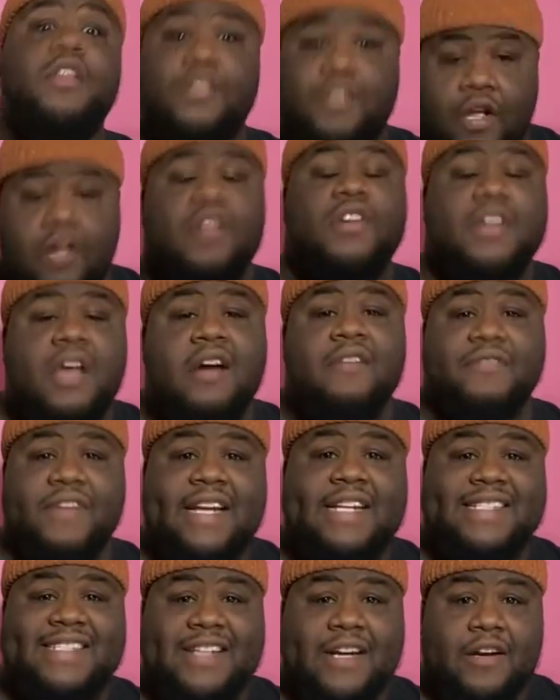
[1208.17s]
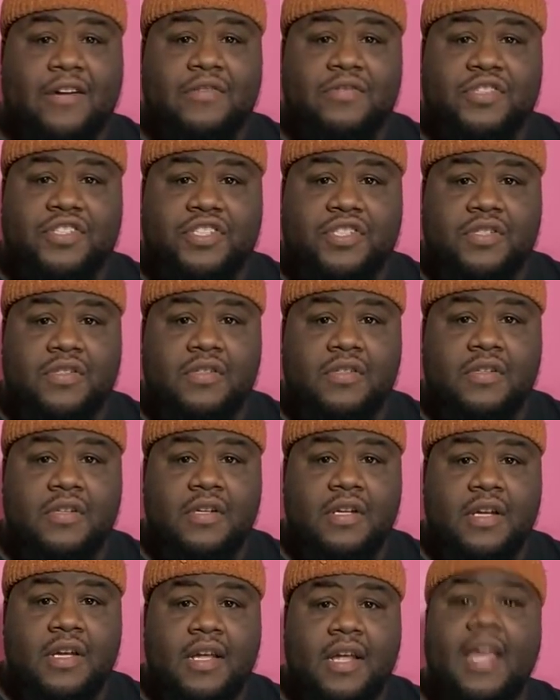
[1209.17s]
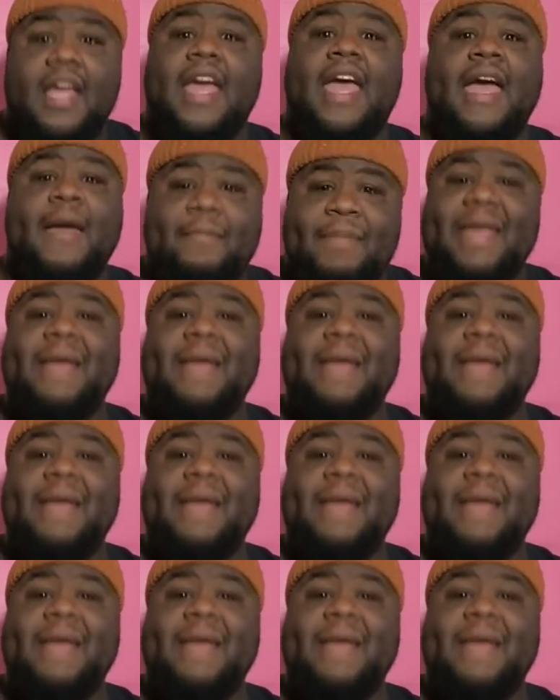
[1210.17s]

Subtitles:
do your research and